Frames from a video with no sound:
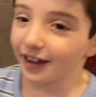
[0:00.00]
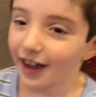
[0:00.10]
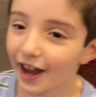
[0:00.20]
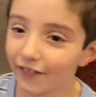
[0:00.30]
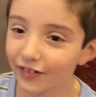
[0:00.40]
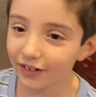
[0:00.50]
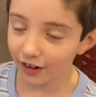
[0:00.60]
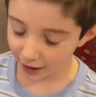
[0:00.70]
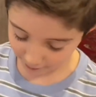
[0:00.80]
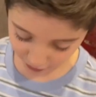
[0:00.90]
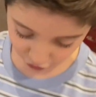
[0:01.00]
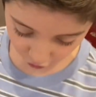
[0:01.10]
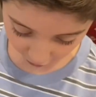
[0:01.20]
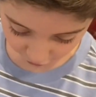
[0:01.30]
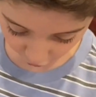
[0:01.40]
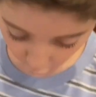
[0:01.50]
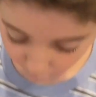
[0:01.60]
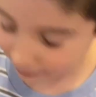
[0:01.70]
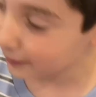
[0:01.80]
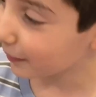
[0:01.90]
Every time I try to
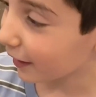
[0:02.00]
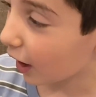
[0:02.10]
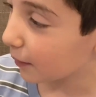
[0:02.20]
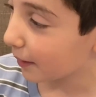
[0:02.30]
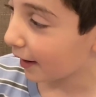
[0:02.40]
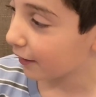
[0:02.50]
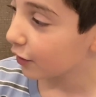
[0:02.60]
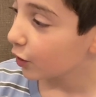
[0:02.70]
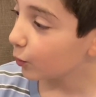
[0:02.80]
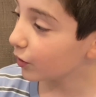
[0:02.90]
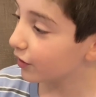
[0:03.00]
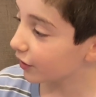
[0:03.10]
open my iPad with the